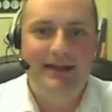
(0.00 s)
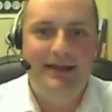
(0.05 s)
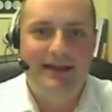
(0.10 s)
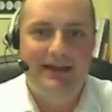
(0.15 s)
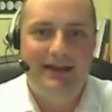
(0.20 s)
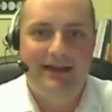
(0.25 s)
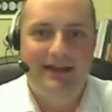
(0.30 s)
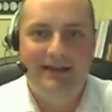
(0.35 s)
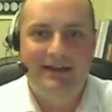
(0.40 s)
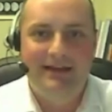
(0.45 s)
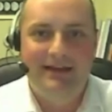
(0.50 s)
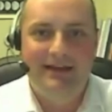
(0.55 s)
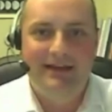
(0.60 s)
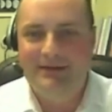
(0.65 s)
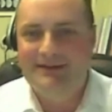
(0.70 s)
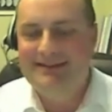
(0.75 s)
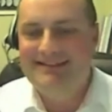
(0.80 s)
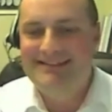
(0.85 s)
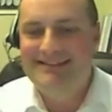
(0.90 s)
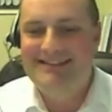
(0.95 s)
And with
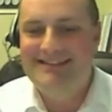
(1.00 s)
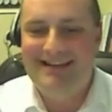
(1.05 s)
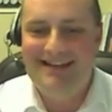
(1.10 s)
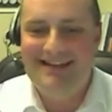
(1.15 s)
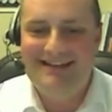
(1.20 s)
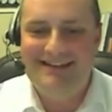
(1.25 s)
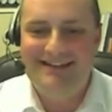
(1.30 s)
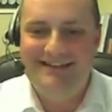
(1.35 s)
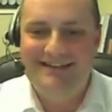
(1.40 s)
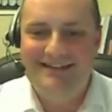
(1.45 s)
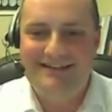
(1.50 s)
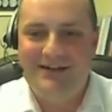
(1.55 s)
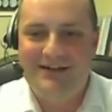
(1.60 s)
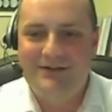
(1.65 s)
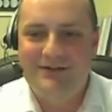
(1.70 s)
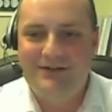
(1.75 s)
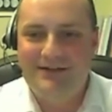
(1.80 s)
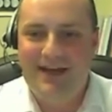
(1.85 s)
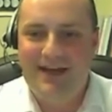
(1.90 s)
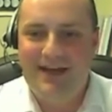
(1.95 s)
us tonight is
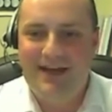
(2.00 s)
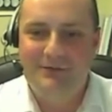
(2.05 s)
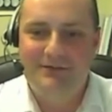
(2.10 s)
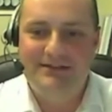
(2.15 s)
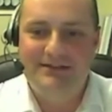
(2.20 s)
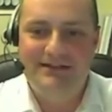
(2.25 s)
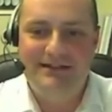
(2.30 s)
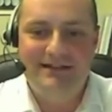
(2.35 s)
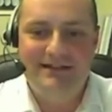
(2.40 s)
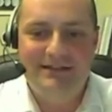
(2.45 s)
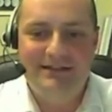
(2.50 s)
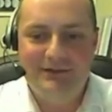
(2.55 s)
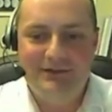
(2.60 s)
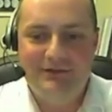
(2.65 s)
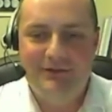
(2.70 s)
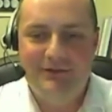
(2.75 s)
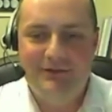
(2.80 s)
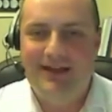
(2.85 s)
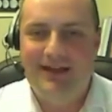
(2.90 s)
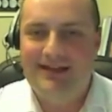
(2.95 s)
Dr. Catherine Neish
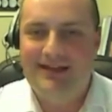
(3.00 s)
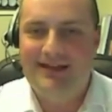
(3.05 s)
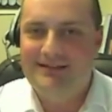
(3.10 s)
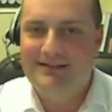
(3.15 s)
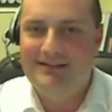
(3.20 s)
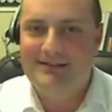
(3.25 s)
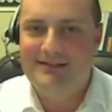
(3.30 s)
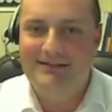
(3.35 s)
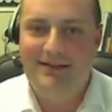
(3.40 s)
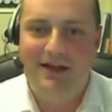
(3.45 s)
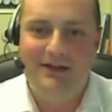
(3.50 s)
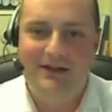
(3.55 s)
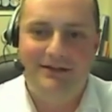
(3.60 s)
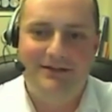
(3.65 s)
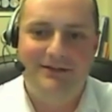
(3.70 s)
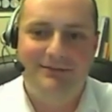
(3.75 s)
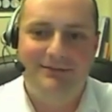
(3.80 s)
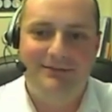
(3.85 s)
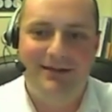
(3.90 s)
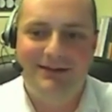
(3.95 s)
from NASA's Goddard
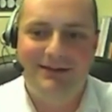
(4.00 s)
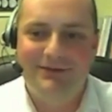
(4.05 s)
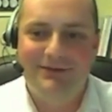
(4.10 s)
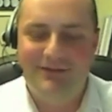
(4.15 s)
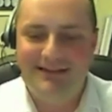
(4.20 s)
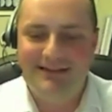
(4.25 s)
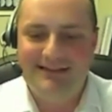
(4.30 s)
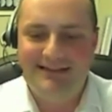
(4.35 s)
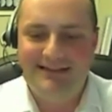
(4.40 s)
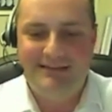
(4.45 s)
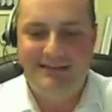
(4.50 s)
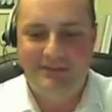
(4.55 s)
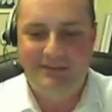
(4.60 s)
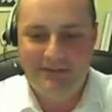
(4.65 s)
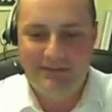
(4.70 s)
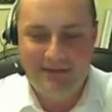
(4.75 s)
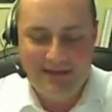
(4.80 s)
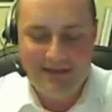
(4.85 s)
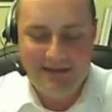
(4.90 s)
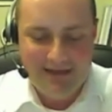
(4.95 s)
Space Flight
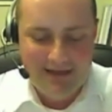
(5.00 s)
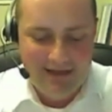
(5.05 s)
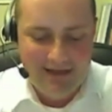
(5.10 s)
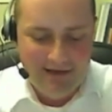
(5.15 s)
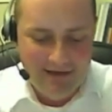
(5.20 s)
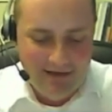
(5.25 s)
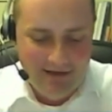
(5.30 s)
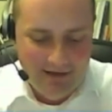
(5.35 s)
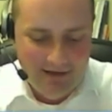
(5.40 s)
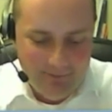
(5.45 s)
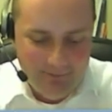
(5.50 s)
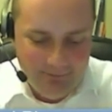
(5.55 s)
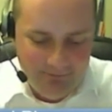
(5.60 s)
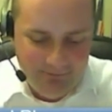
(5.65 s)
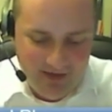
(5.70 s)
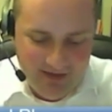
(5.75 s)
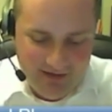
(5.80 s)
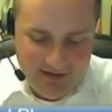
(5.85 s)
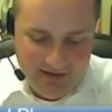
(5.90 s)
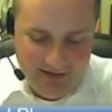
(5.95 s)
Center. Um,
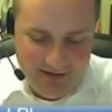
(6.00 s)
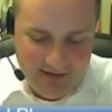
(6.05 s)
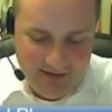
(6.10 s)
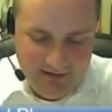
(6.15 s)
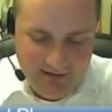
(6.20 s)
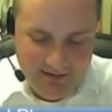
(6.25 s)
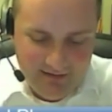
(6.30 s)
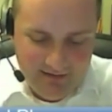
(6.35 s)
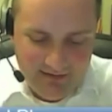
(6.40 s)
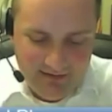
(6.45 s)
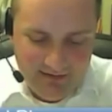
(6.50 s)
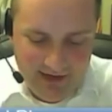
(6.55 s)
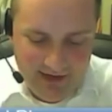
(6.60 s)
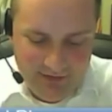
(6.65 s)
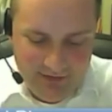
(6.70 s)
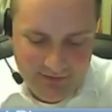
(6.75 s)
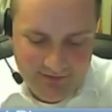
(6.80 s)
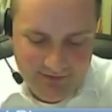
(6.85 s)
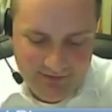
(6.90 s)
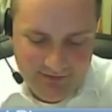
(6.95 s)

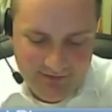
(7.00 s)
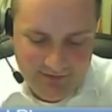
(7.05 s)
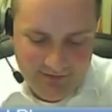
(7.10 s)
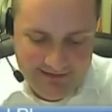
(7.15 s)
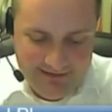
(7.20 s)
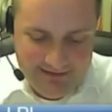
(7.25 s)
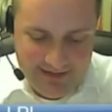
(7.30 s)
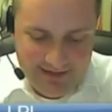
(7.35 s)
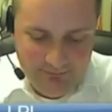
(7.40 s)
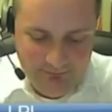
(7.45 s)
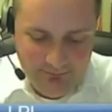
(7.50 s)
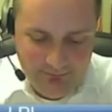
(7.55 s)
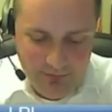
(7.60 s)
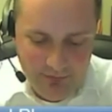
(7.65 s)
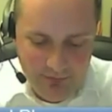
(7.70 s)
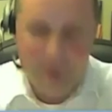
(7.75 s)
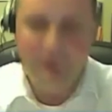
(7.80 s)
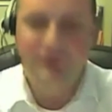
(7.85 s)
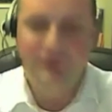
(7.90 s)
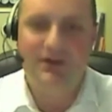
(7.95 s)
Catherine is a
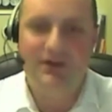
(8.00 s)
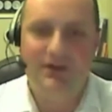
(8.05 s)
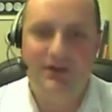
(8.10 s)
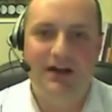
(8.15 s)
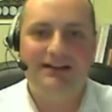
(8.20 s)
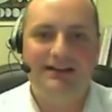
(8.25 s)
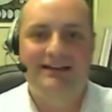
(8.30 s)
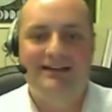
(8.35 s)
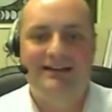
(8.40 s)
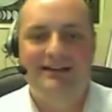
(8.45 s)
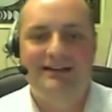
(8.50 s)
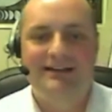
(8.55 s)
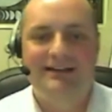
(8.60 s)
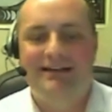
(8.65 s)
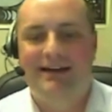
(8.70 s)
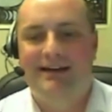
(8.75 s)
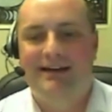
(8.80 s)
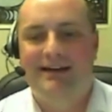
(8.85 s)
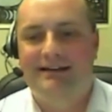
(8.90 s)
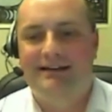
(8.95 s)
postdoc
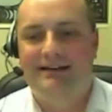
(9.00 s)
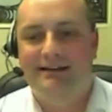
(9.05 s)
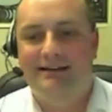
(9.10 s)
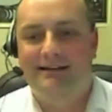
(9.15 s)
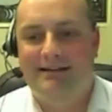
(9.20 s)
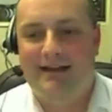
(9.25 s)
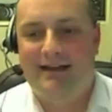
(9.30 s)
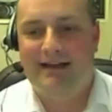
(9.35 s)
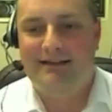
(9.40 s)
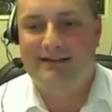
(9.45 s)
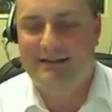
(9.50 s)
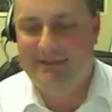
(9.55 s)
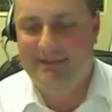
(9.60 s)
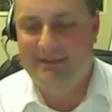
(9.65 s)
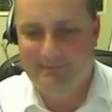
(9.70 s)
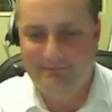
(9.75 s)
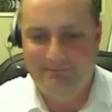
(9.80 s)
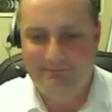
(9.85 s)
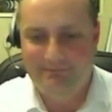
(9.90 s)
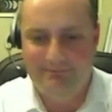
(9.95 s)
at, uh, at,
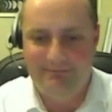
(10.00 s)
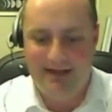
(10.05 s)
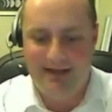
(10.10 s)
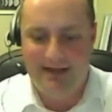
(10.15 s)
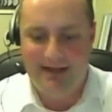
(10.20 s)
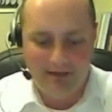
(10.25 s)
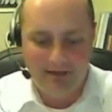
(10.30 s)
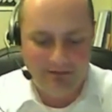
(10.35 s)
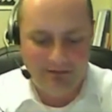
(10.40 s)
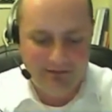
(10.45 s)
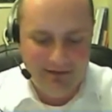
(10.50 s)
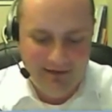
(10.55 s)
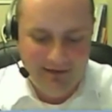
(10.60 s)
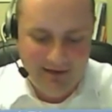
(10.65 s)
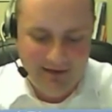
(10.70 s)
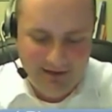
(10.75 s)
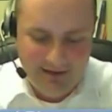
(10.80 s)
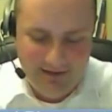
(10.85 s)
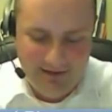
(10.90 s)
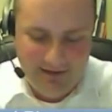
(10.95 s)
uh, at Goddard,
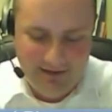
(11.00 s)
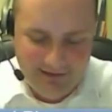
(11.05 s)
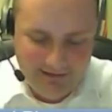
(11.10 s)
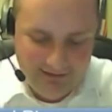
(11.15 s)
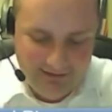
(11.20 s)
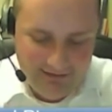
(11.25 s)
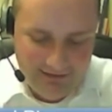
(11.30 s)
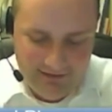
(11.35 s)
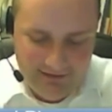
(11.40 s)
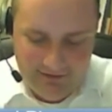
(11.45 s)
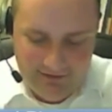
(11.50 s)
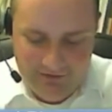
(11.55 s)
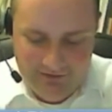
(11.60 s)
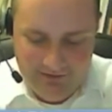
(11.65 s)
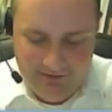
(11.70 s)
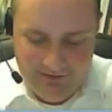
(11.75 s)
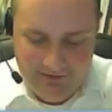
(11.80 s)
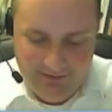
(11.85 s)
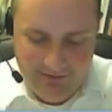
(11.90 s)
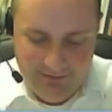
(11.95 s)
and uh,
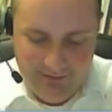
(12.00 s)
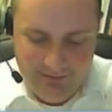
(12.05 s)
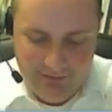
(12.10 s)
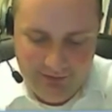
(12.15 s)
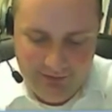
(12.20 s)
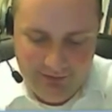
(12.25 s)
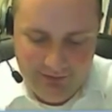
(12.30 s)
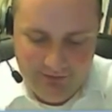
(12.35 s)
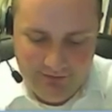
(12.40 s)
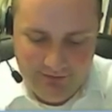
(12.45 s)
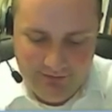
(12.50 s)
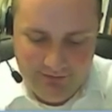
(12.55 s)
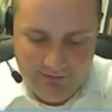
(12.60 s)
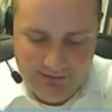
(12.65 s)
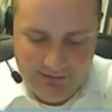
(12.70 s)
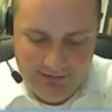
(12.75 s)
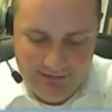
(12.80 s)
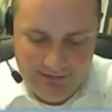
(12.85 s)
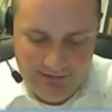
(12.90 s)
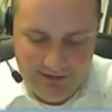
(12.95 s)
she's a member of
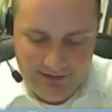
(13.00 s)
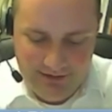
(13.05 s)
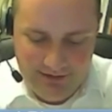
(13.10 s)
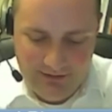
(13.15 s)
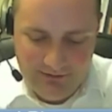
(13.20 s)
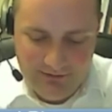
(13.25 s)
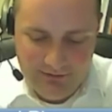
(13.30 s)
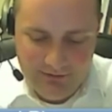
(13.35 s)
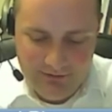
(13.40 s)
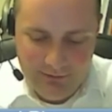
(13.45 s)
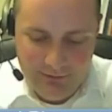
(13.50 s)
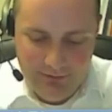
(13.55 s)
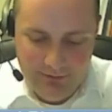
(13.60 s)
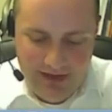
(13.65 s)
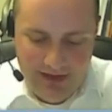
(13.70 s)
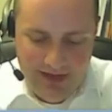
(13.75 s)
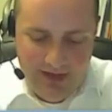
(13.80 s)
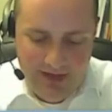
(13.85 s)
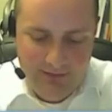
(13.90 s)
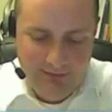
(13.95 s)
the LRO
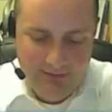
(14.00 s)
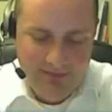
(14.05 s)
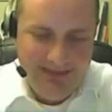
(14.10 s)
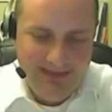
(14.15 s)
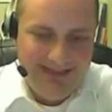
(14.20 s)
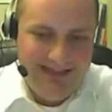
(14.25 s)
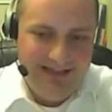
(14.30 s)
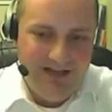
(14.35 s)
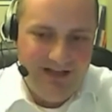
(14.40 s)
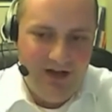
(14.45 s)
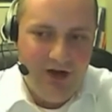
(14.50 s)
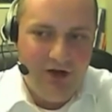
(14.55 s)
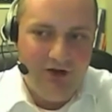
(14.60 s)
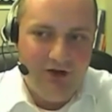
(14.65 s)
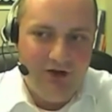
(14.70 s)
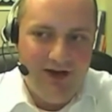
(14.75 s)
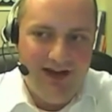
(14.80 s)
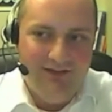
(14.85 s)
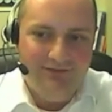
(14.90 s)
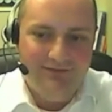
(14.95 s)
Mini
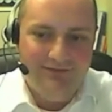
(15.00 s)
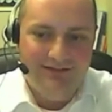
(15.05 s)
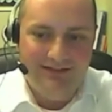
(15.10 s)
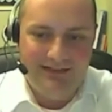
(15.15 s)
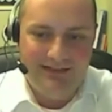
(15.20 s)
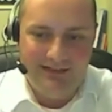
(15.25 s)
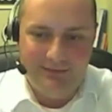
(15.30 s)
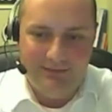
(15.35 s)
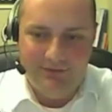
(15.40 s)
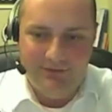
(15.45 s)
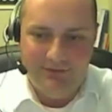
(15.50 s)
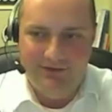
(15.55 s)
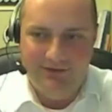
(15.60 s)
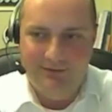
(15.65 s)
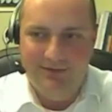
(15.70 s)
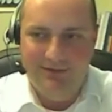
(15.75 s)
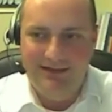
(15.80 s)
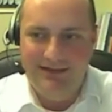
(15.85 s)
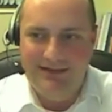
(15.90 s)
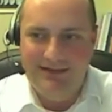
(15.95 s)
RF team, which is
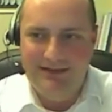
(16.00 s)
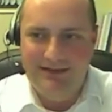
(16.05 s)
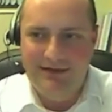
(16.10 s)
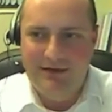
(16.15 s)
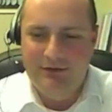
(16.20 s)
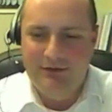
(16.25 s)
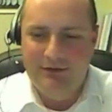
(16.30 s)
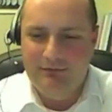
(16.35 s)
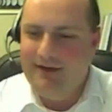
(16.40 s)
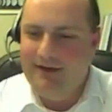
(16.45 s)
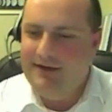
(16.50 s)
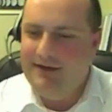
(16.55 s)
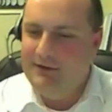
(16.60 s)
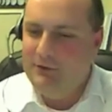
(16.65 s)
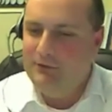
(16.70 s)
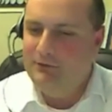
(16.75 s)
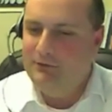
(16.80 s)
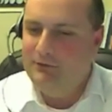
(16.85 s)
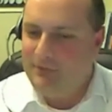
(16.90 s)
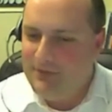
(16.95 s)
Mini
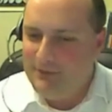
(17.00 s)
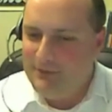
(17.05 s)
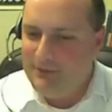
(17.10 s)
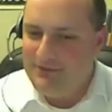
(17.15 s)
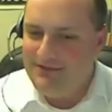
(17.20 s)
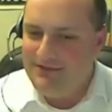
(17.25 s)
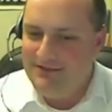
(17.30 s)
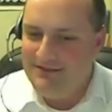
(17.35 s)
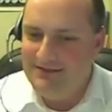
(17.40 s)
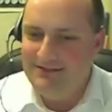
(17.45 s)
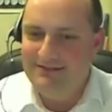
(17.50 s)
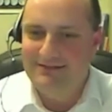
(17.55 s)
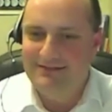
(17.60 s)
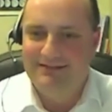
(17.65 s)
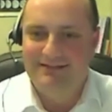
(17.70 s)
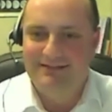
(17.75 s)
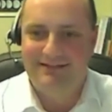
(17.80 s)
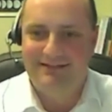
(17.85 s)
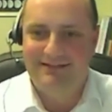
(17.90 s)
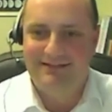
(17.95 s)
Radio Frequency
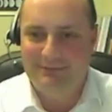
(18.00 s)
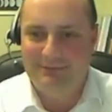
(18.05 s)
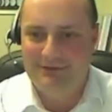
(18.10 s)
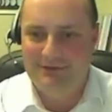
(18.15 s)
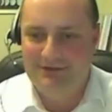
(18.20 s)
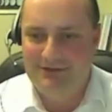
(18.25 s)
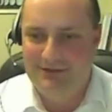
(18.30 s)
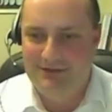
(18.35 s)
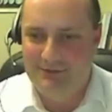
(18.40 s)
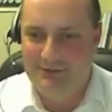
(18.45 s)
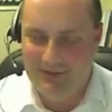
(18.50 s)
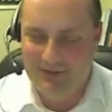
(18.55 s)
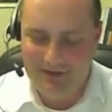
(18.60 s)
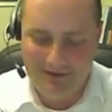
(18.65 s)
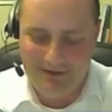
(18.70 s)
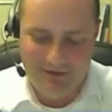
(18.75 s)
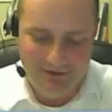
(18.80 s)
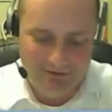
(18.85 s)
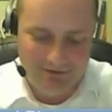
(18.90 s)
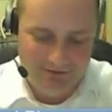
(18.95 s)
uh, which is a That's
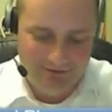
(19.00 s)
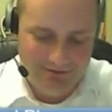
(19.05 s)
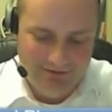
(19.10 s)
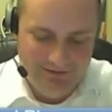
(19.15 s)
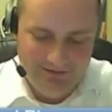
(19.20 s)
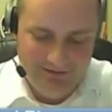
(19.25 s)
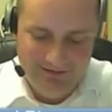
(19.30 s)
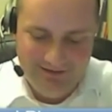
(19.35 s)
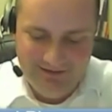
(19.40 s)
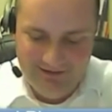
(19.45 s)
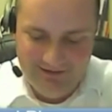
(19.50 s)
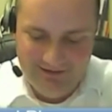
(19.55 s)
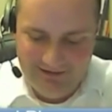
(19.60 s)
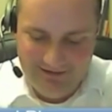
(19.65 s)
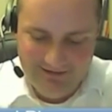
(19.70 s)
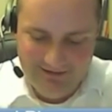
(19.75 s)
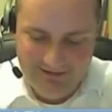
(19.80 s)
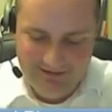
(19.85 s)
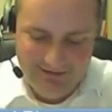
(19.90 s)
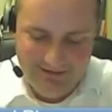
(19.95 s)
radar right.
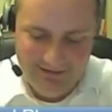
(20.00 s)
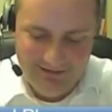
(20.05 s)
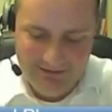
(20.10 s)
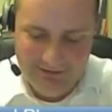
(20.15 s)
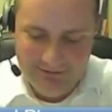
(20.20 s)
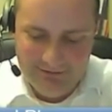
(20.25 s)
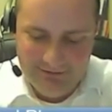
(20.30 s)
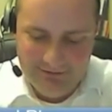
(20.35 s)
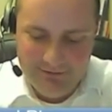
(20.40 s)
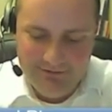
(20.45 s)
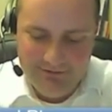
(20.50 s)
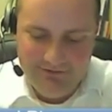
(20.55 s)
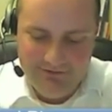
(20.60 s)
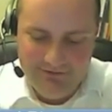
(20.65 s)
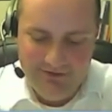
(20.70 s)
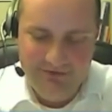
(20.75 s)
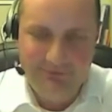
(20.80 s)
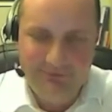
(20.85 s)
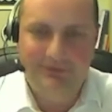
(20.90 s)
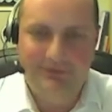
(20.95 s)
on a LRO, and she's
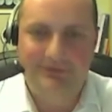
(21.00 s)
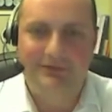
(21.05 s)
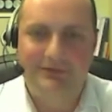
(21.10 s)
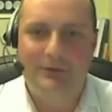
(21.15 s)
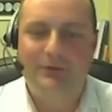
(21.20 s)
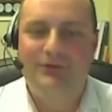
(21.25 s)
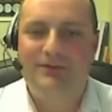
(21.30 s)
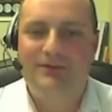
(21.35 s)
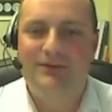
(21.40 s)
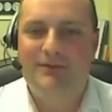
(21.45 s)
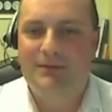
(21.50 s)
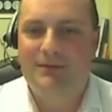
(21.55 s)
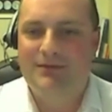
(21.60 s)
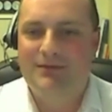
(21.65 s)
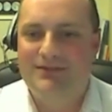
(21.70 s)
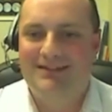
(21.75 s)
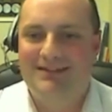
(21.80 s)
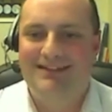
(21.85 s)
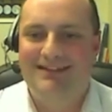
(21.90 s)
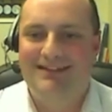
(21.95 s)
also an associate member of
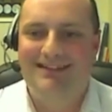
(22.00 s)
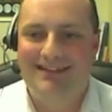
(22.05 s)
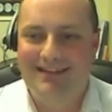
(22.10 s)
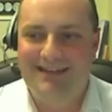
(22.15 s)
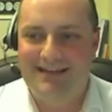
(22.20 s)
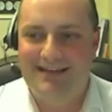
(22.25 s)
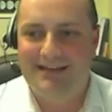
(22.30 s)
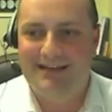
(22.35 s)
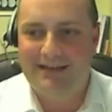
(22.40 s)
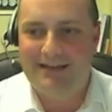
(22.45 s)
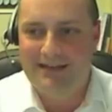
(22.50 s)
the Cassini